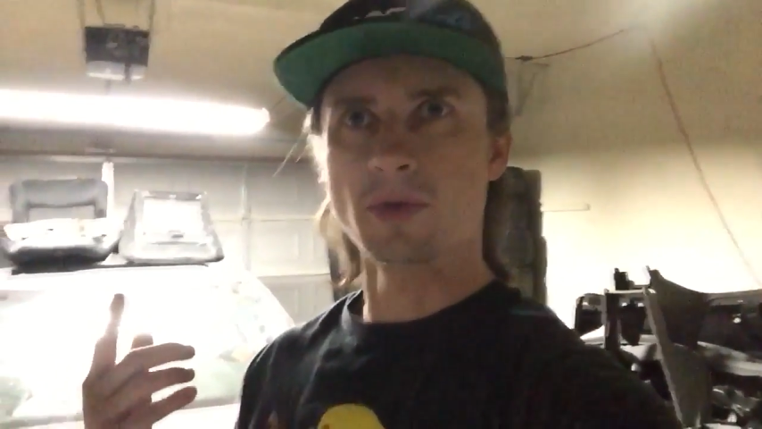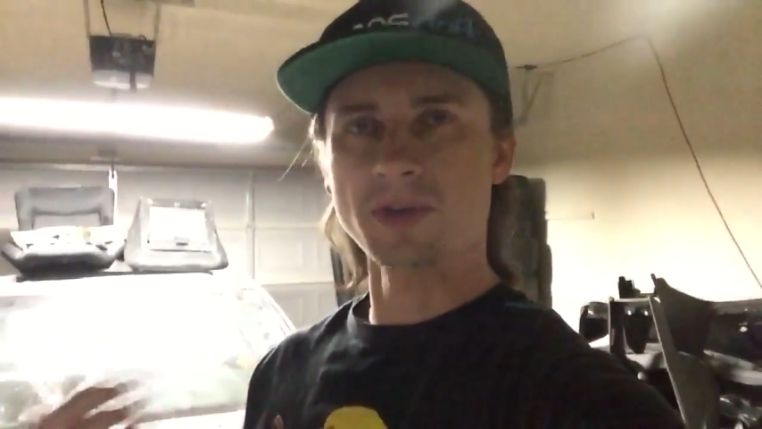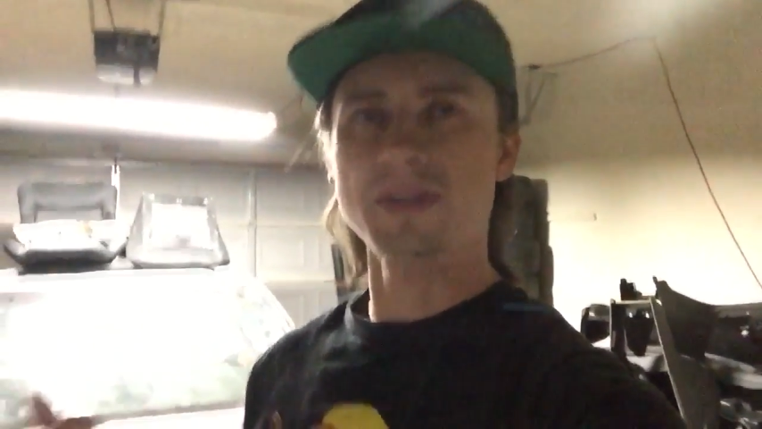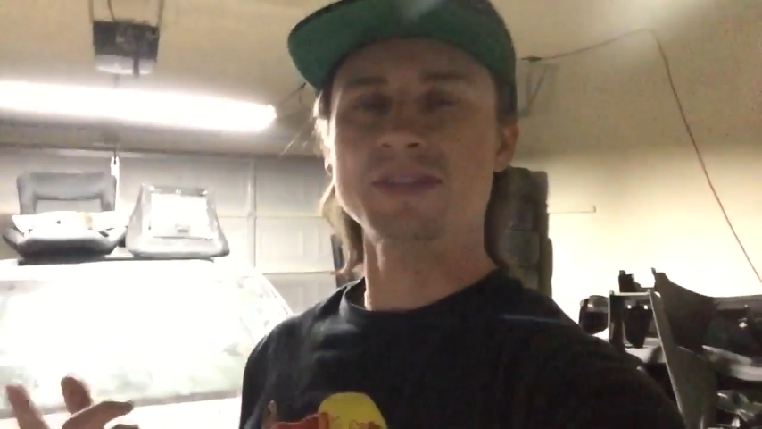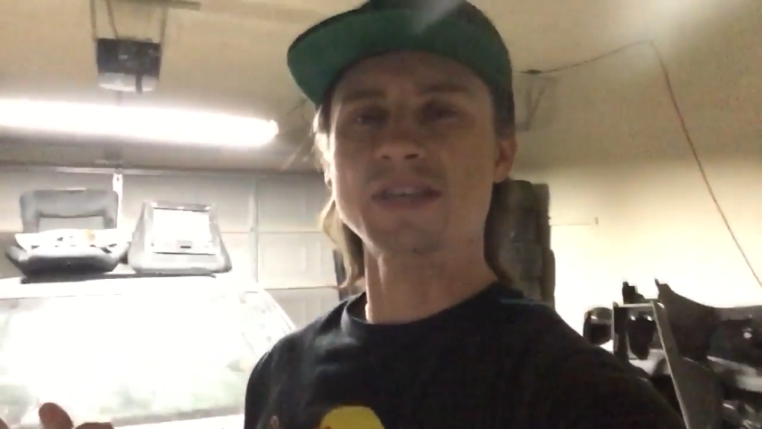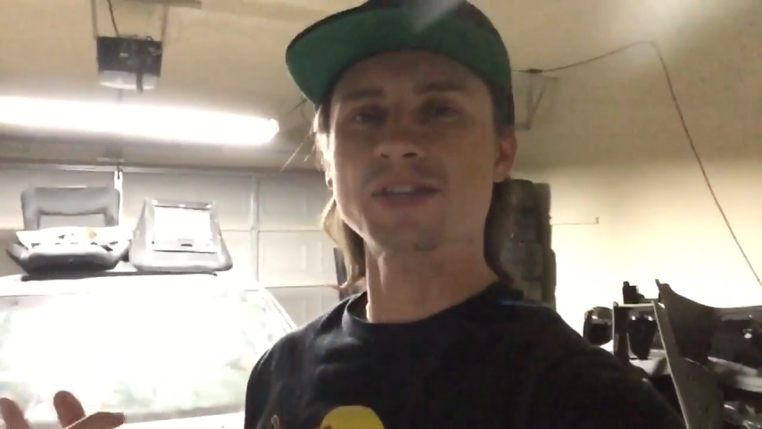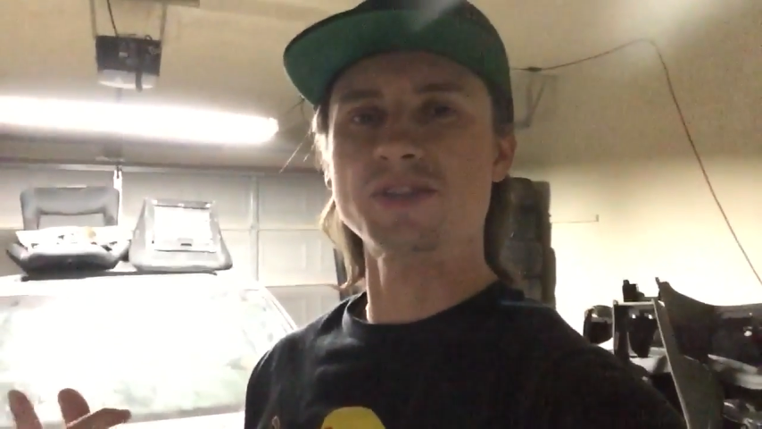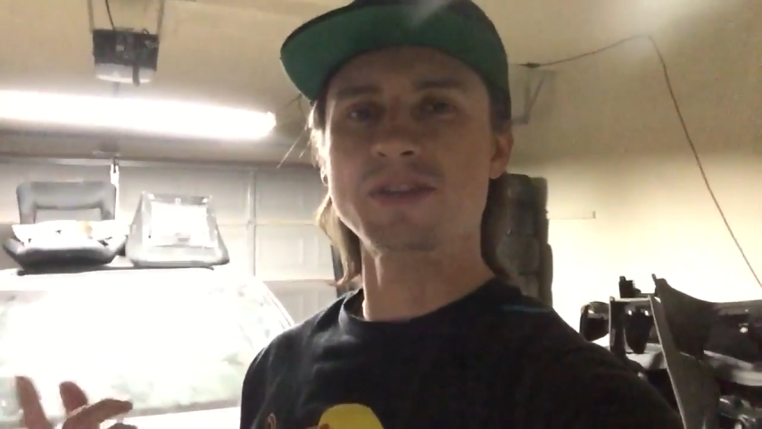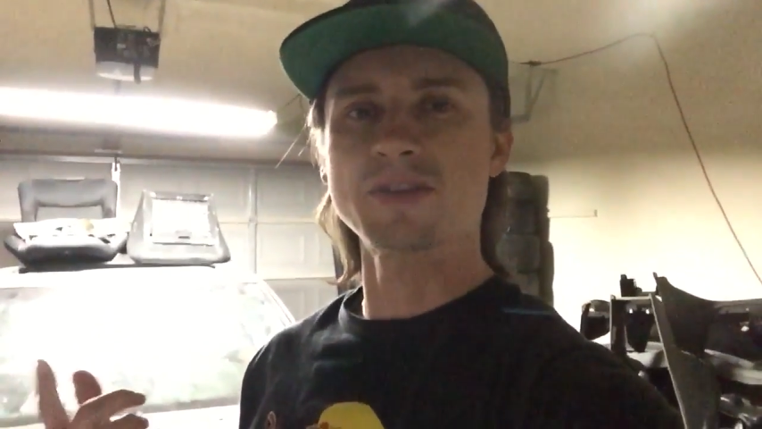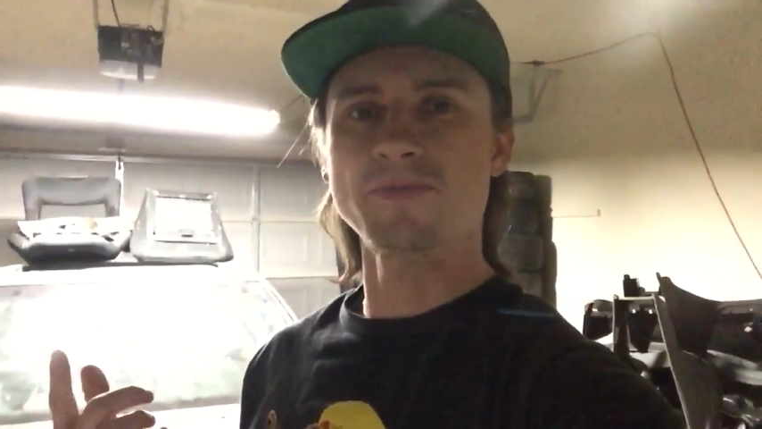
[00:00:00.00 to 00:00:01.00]

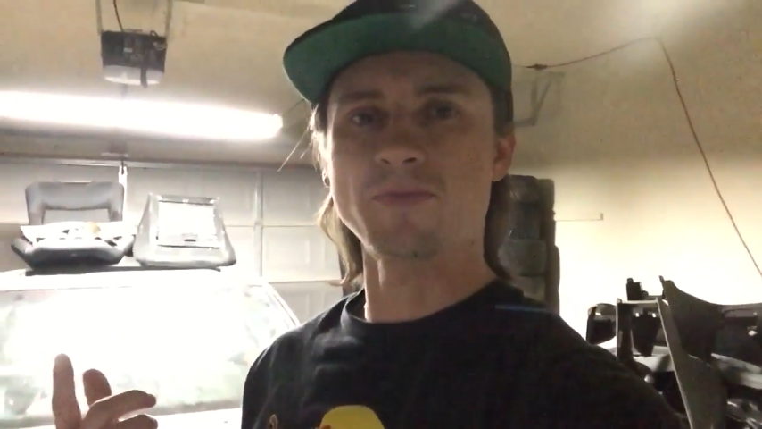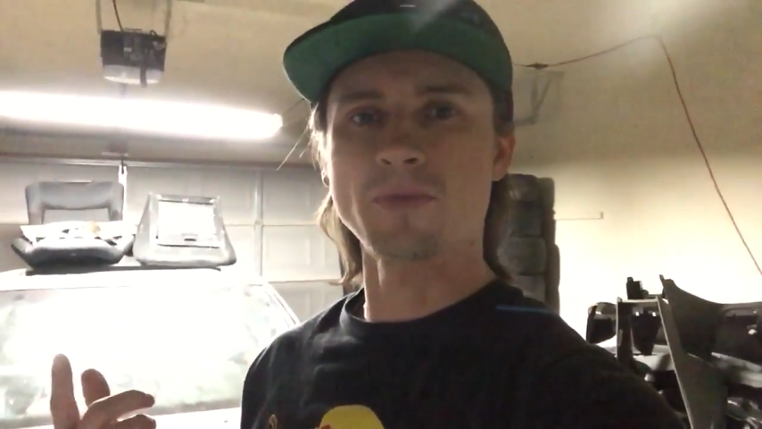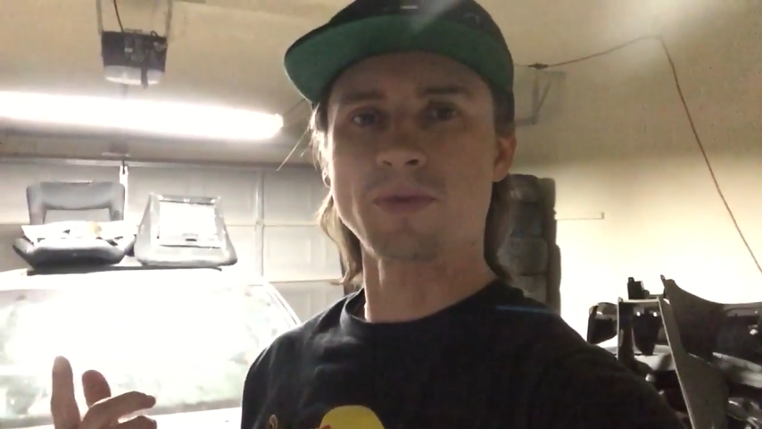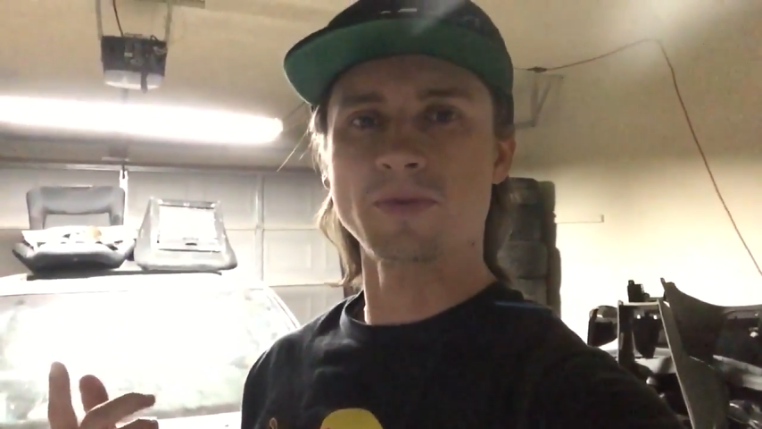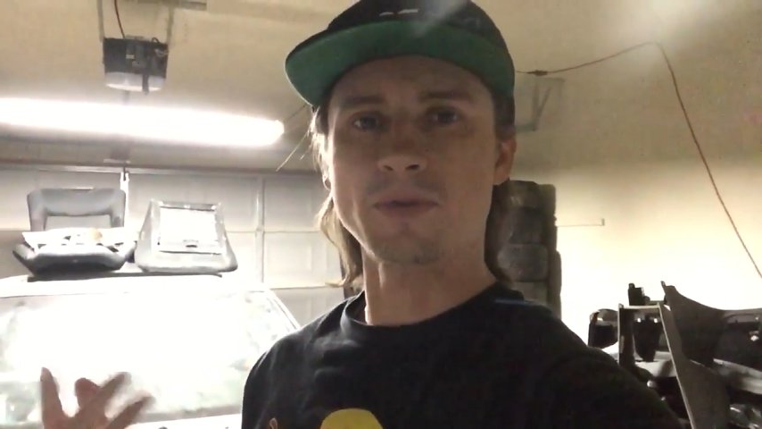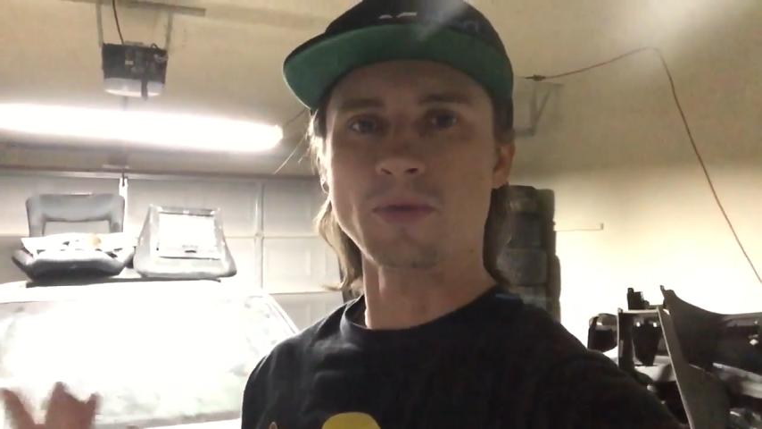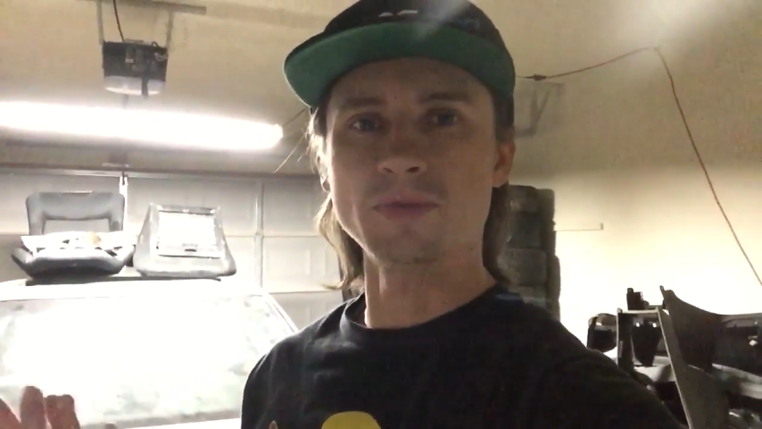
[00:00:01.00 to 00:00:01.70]
organization here for